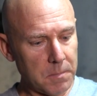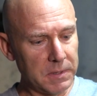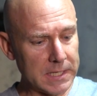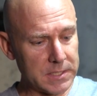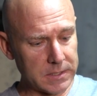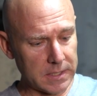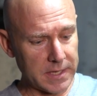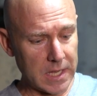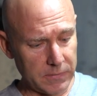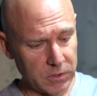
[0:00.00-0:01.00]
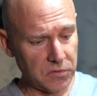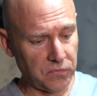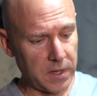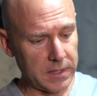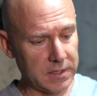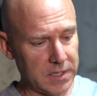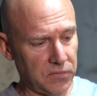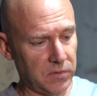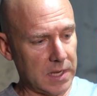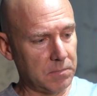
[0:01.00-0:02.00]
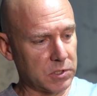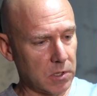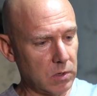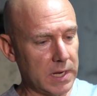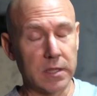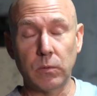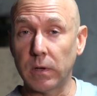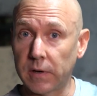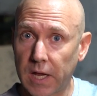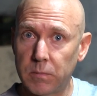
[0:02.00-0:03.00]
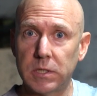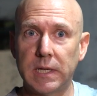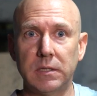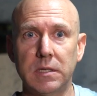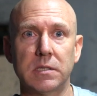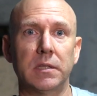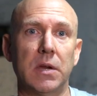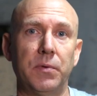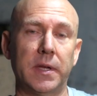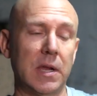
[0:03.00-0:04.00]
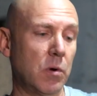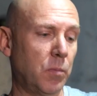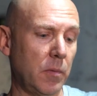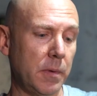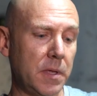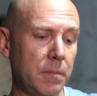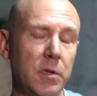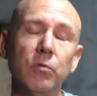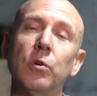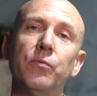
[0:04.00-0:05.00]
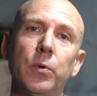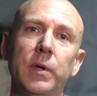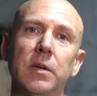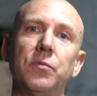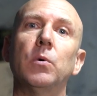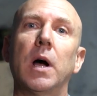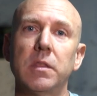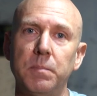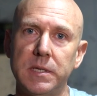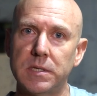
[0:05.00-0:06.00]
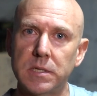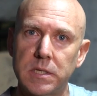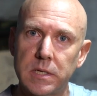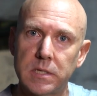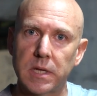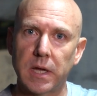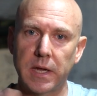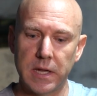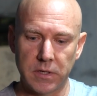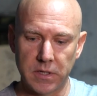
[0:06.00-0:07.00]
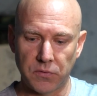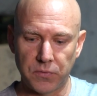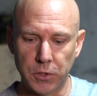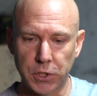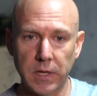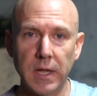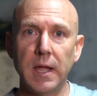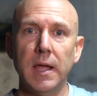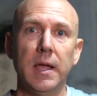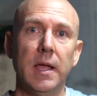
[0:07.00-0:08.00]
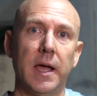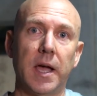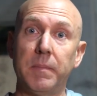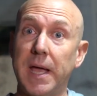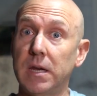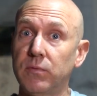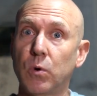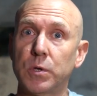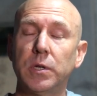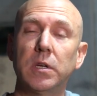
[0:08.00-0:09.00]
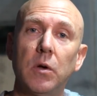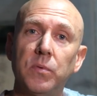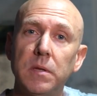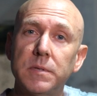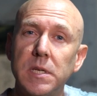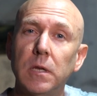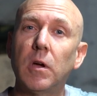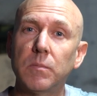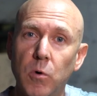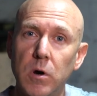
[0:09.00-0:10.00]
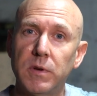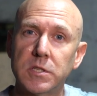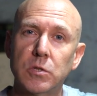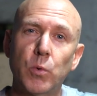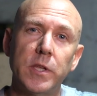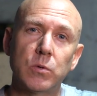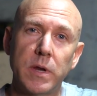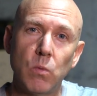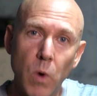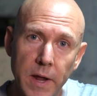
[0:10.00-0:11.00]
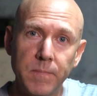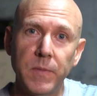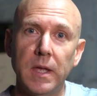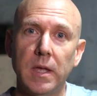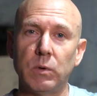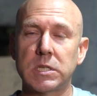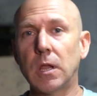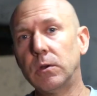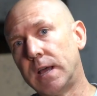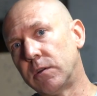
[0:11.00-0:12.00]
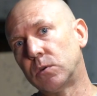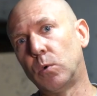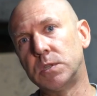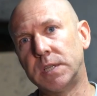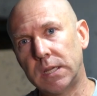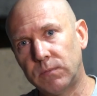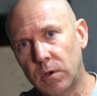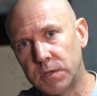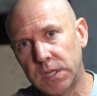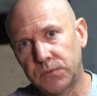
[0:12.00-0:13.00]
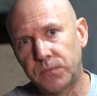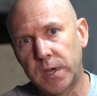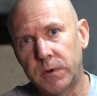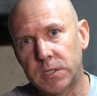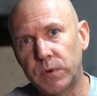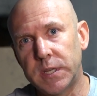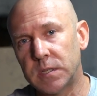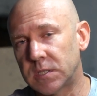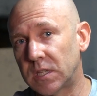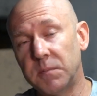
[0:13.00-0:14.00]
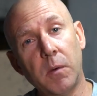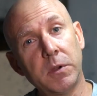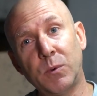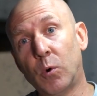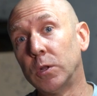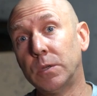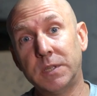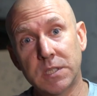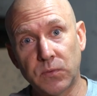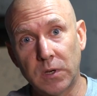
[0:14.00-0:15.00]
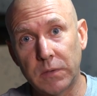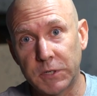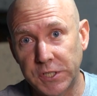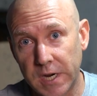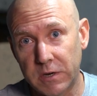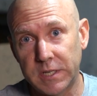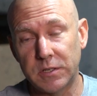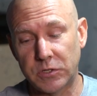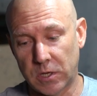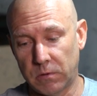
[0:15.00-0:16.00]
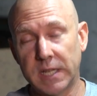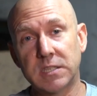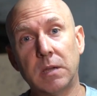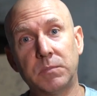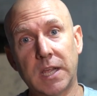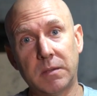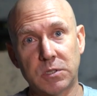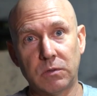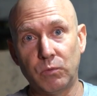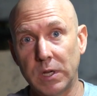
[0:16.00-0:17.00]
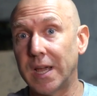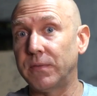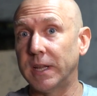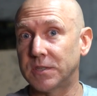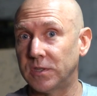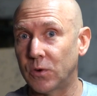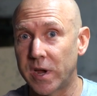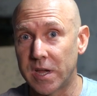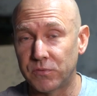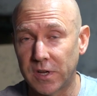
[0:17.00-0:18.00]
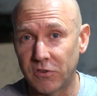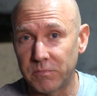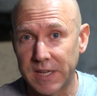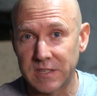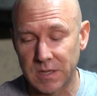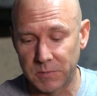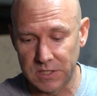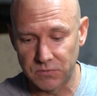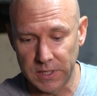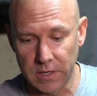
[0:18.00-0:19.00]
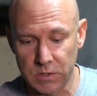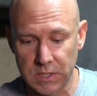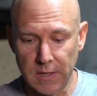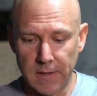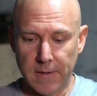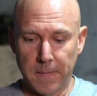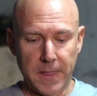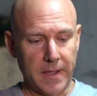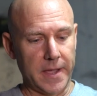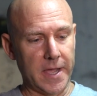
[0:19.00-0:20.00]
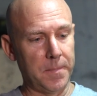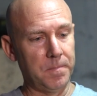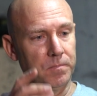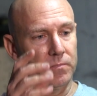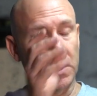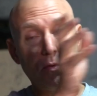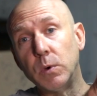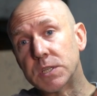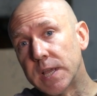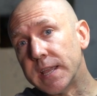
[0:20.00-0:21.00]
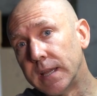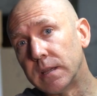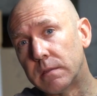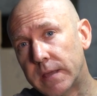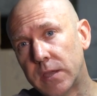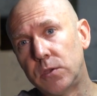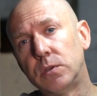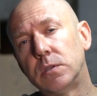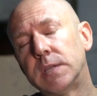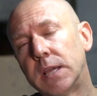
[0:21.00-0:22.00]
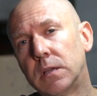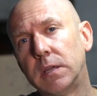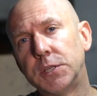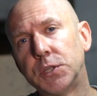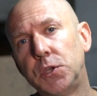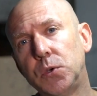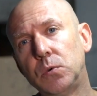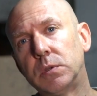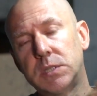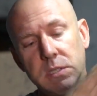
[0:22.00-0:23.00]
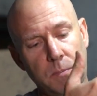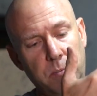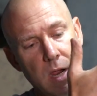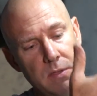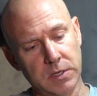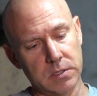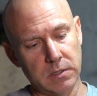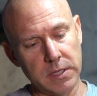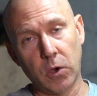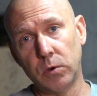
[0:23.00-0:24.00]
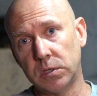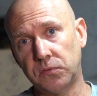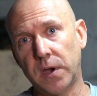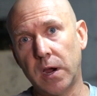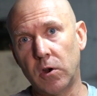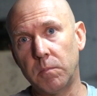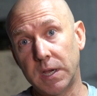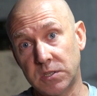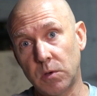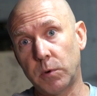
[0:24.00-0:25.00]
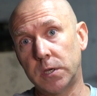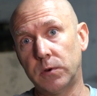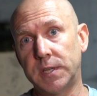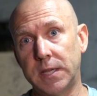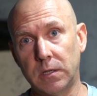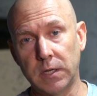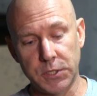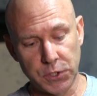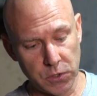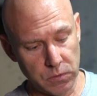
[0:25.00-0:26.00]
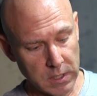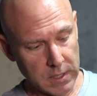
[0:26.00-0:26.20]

But that's it. It's a hell of a lot of fun, and definitely I'm so glad that we are now able to get these in South Africa, and we'll probably be reviewing a few other PCCs in the near future. And of course, you're going to hopefully see a lot more of us in 2021. We slowed down towards the end of last year for various reasons. At the moment, we're all doing this for love and charity, so that sometimes real life gets in the way of making some of these videos. Definitely want to say again a thank you to Tactical HQ. This is a privately owned firearm by someone here at Tactical HQ.